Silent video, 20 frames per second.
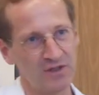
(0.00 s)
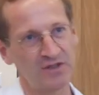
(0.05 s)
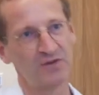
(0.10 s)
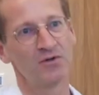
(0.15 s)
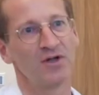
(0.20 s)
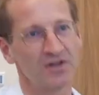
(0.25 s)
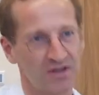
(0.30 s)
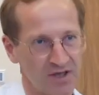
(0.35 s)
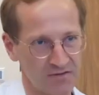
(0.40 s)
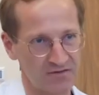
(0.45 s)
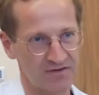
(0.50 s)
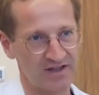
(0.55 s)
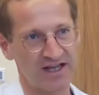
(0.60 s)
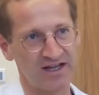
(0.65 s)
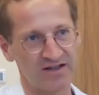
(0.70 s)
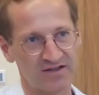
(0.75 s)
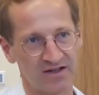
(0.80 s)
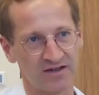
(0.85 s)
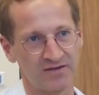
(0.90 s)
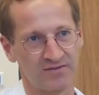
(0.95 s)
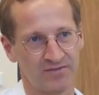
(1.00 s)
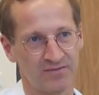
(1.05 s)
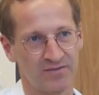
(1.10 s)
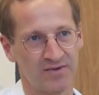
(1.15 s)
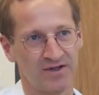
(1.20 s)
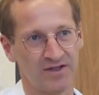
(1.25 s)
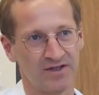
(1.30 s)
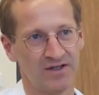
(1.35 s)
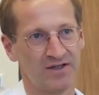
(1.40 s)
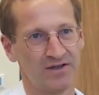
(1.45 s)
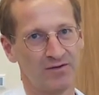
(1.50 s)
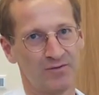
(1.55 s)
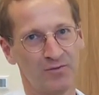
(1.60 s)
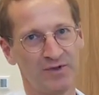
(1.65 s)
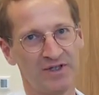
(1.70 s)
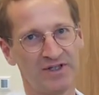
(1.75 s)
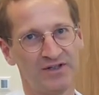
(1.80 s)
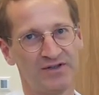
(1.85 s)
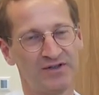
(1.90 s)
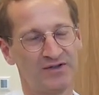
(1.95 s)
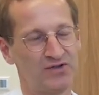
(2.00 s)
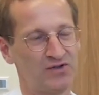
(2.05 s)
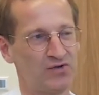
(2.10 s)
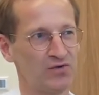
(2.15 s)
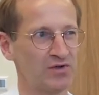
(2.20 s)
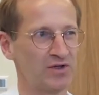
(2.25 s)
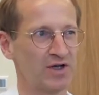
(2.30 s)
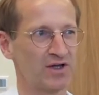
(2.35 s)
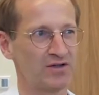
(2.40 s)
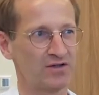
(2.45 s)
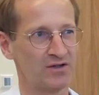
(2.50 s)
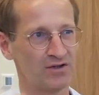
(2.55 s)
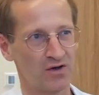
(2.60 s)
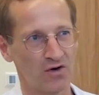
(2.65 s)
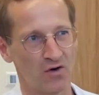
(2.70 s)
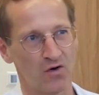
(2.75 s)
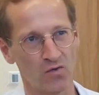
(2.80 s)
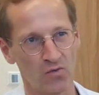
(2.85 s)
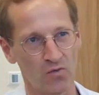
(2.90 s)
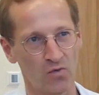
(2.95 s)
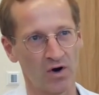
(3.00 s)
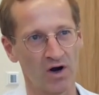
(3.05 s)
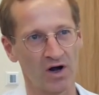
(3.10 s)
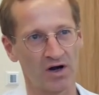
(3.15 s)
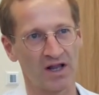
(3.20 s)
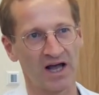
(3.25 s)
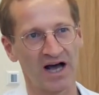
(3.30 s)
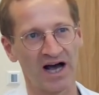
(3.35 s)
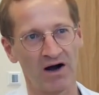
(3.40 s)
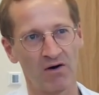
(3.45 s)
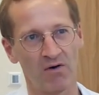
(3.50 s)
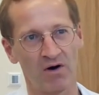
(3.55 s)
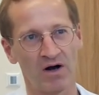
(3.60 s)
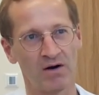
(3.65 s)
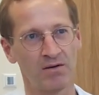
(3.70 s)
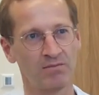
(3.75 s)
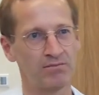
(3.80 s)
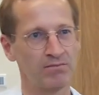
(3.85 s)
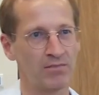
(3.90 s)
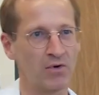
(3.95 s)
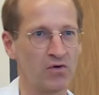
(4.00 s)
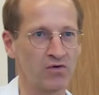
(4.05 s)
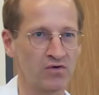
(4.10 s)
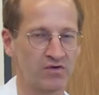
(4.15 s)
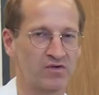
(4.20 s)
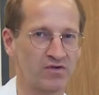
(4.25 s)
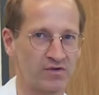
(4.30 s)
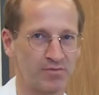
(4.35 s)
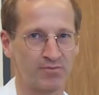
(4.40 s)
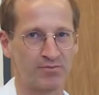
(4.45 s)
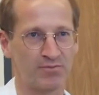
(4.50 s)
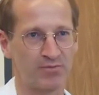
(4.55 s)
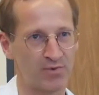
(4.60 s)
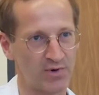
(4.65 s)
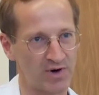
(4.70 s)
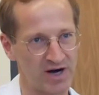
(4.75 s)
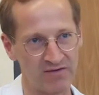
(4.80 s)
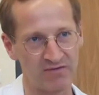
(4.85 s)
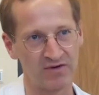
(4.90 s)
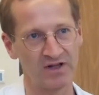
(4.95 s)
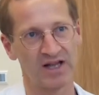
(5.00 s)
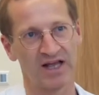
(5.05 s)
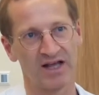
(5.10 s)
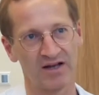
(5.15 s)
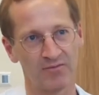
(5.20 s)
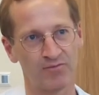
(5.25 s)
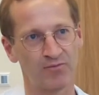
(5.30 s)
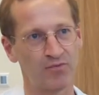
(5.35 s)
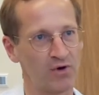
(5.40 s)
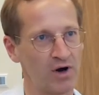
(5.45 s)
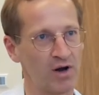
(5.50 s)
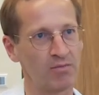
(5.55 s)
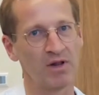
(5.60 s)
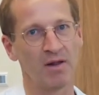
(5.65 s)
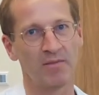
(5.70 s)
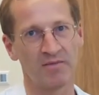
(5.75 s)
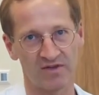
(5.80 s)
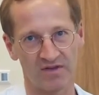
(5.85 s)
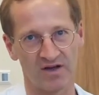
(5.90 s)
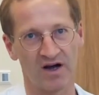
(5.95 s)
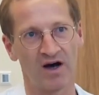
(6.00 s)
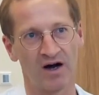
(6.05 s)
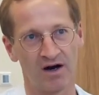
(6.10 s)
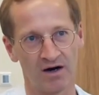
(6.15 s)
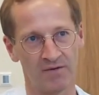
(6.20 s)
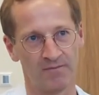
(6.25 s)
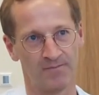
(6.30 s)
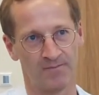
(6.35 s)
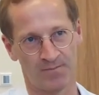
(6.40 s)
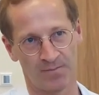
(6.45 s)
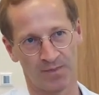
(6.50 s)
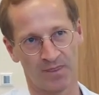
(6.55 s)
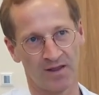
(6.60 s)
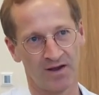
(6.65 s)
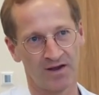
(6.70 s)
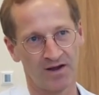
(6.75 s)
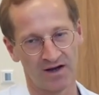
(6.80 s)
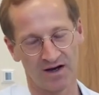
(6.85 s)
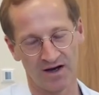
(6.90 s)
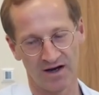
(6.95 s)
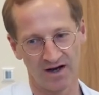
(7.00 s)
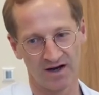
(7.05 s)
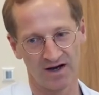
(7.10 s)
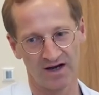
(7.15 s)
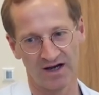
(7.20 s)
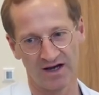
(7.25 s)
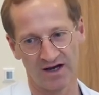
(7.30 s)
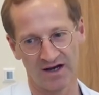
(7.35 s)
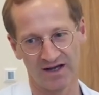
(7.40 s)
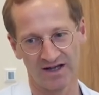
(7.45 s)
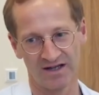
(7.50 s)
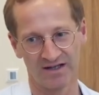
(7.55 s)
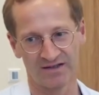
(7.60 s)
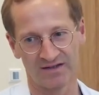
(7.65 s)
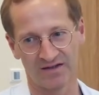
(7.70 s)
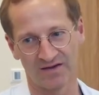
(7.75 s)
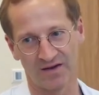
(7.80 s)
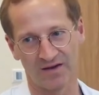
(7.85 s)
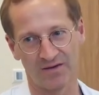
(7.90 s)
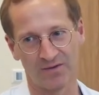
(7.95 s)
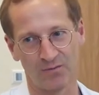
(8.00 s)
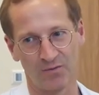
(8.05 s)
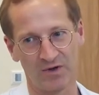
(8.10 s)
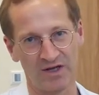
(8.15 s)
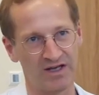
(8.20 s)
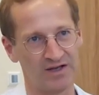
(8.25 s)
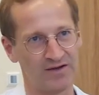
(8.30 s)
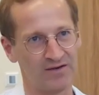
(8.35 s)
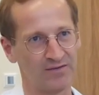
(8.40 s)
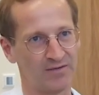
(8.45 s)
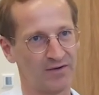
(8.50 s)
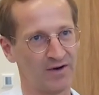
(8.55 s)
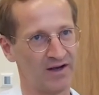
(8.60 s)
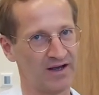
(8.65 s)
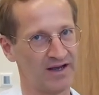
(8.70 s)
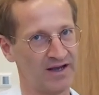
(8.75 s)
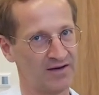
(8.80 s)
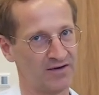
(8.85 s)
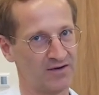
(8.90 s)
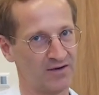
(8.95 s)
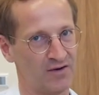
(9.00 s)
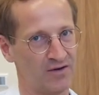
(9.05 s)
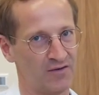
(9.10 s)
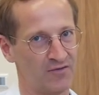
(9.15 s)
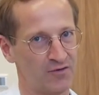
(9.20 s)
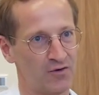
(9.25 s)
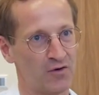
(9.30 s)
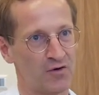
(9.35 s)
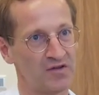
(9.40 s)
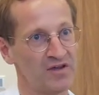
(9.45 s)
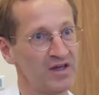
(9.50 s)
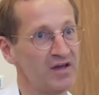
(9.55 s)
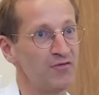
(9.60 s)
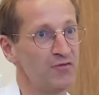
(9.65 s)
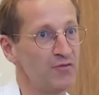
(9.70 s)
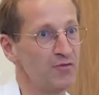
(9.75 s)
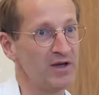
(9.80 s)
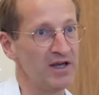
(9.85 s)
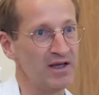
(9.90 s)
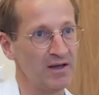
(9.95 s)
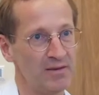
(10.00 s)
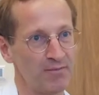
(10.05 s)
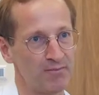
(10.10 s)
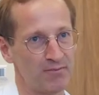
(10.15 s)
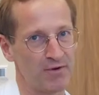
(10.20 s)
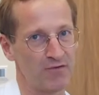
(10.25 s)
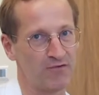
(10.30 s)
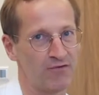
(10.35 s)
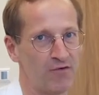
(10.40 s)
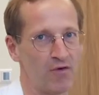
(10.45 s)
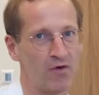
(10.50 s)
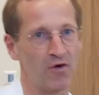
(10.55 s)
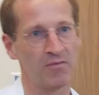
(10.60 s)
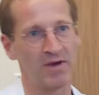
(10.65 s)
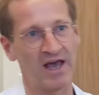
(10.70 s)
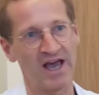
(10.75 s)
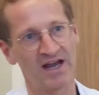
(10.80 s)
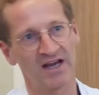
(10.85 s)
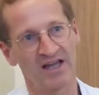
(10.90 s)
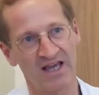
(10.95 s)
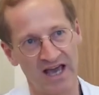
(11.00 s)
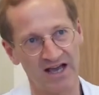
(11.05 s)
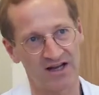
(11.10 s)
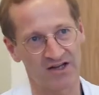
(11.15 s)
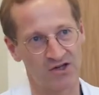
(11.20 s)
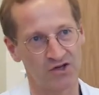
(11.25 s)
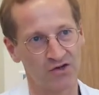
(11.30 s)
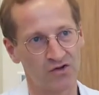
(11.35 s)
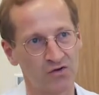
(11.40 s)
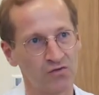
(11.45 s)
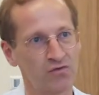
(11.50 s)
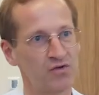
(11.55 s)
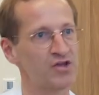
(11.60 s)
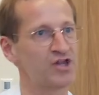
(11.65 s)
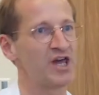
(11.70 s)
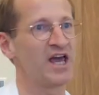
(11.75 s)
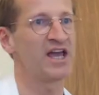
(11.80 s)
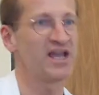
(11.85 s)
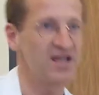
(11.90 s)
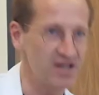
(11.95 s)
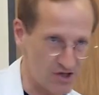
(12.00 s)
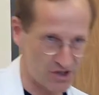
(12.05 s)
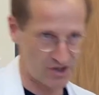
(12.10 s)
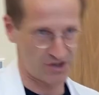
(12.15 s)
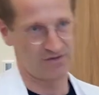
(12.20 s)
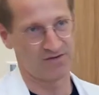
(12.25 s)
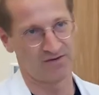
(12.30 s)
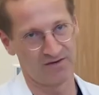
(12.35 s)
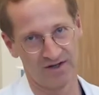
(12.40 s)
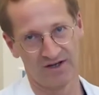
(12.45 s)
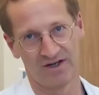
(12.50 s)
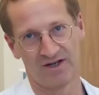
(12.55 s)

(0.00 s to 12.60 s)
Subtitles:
we do not have data, we do not know what our most prevalent problems are. And of course, if we perform any action to change